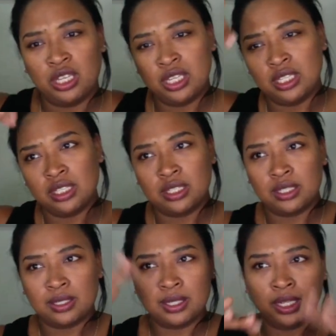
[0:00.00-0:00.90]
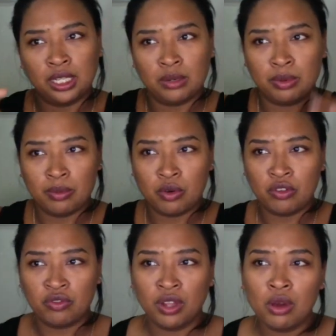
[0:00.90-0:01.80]
is a little bit more in
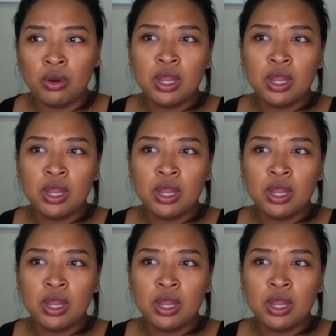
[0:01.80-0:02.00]
flow,